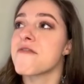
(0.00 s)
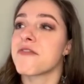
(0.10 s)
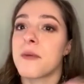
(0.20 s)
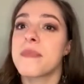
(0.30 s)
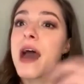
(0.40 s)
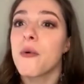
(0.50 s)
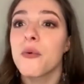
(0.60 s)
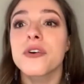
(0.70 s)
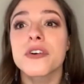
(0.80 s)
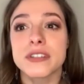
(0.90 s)
from that
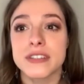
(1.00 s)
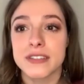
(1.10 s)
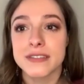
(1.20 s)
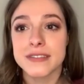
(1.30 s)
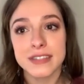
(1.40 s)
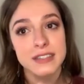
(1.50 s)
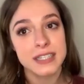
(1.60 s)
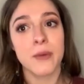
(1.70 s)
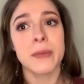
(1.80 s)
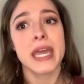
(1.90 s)
world to
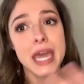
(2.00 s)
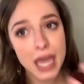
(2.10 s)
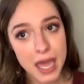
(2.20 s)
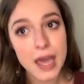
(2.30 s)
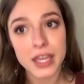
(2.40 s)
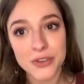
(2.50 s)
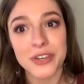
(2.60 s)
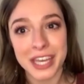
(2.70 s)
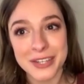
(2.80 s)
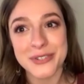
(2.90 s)
tell yes. me, you
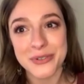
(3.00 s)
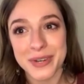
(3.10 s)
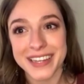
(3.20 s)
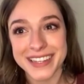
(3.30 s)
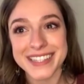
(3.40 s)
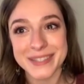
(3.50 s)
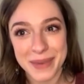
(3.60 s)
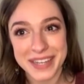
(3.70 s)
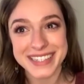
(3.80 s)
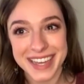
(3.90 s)
can do it. It's
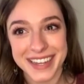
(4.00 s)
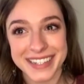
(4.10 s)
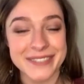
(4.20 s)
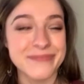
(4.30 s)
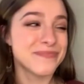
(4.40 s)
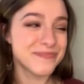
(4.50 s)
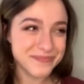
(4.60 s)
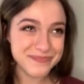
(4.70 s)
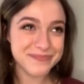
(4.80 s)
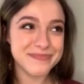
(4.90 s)
been done.
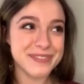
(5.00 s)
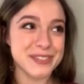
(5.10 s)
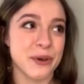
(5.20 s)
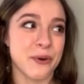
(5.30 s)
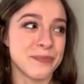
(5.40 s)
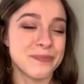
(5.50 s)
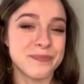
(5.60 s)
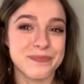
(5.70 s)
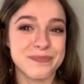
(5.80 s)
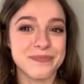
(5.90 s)
So.
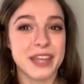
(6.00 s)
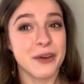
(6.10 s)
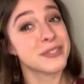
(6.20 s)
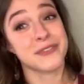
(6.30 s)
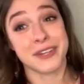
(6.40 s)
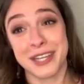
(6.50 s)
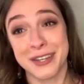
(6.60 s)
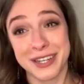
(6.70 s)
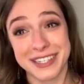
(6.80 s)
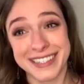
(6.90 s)
That was very
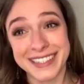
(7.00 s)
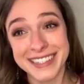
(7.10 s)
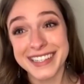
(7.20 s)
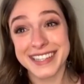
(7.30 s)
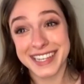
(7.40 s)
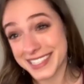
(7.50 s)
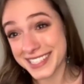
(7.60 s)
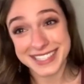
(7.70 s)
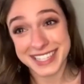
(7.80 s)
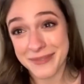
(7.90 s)
good that he
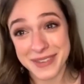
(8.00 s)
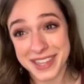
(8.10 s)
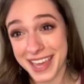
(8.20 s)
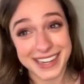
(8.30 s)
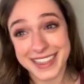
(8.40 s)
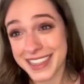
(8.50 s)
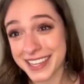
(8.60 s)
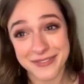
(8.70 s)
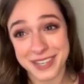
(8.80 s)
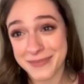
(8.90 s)
did tell me that. And I
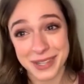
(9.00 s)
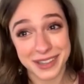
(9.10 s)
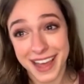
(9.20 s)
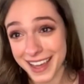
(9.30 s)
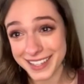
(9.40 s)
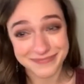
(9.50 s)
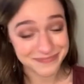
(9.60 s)
think of him a lot.